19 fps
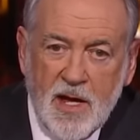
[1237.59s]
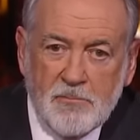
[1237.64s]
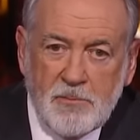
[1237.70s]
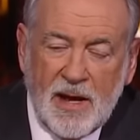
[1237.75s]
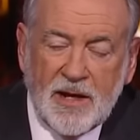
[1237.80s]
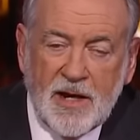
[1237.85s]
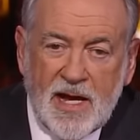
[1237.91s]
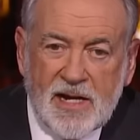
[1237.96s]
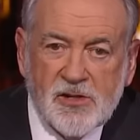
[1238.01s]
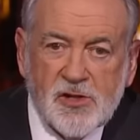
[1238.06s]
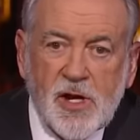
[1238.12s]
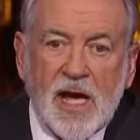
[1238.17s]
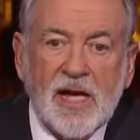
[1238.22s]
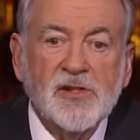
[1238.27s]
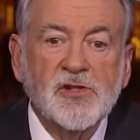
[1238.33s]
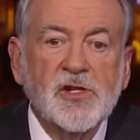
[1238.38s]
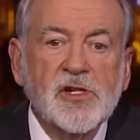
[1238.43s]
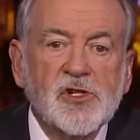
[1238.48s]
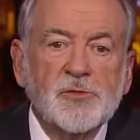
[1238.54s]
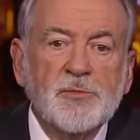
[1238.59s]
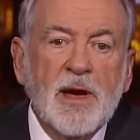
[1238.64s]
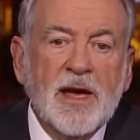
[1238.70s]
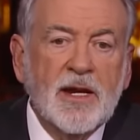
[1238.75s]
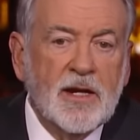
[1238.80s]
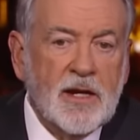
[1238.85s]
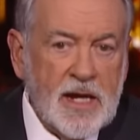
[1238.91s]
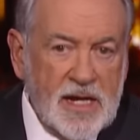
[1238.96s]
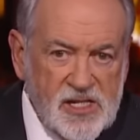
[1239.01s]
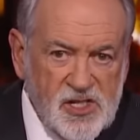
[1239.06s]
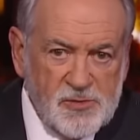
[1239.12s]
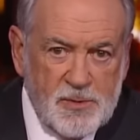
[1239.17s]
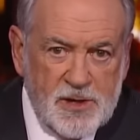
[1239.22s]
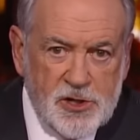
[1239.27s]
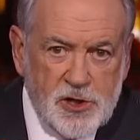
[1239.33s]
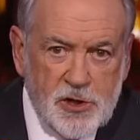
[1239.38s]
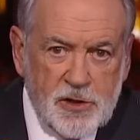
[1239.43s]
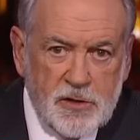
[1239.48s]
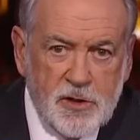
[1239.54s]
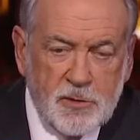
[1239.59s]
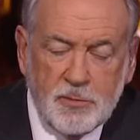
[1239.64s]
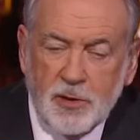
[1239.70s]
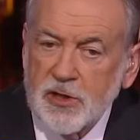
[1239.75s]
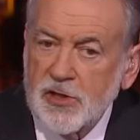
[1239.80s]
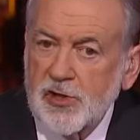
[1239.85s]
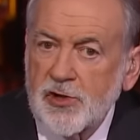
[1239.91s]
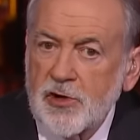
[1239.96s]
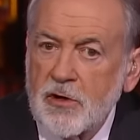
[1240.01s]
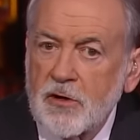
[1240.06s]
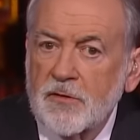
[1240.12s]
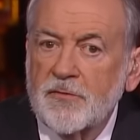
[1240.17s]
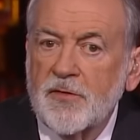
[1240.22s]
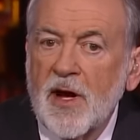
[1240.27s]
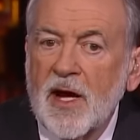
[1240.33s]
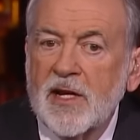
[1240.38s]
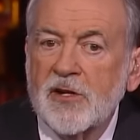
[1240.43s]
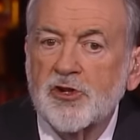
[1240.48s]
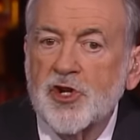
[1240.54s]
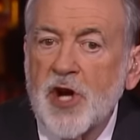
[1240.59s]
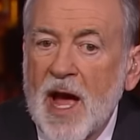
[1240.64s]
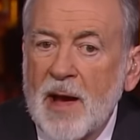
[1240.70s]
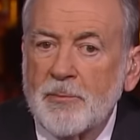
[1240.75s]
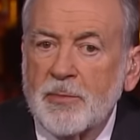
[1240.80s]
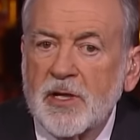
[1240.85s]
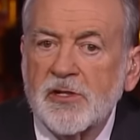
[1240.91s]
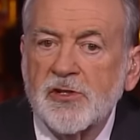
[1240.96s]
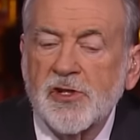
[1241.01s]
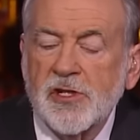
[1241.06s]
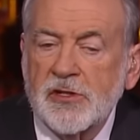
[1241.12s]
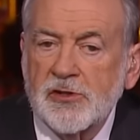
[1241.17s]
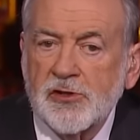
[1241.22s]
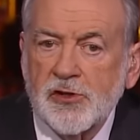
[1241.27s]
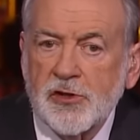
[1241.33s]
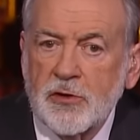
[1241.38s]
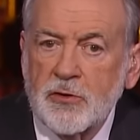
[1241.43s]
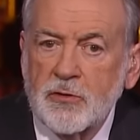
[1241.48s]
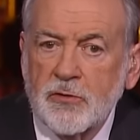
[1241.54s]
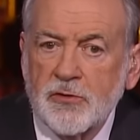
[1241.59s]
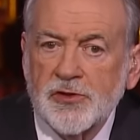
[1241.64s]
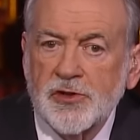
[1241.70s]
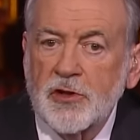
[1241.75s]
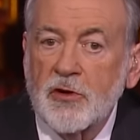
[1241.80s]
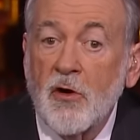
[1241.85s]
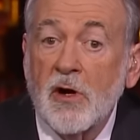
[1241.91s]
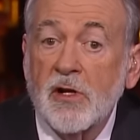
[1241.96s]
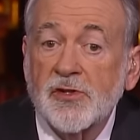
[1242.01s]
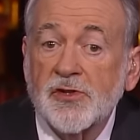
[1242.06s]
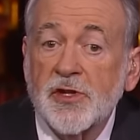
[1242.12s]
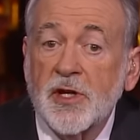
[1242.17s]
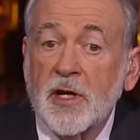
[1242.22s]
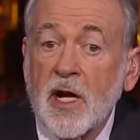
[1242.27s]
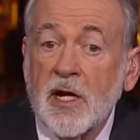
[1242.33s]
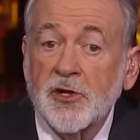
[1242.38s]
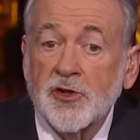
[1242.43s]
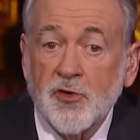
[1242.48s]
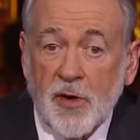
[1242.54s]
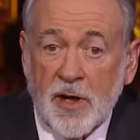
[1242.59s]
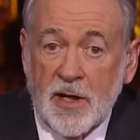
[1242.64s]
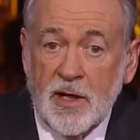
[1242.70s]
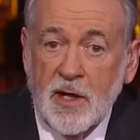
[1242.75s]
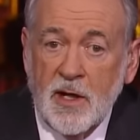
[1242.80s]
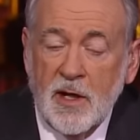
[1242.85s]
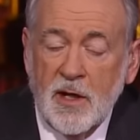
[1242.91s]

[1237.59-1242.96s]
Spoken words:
My next guest has made it his mission to put certified chaplains in schools across the country.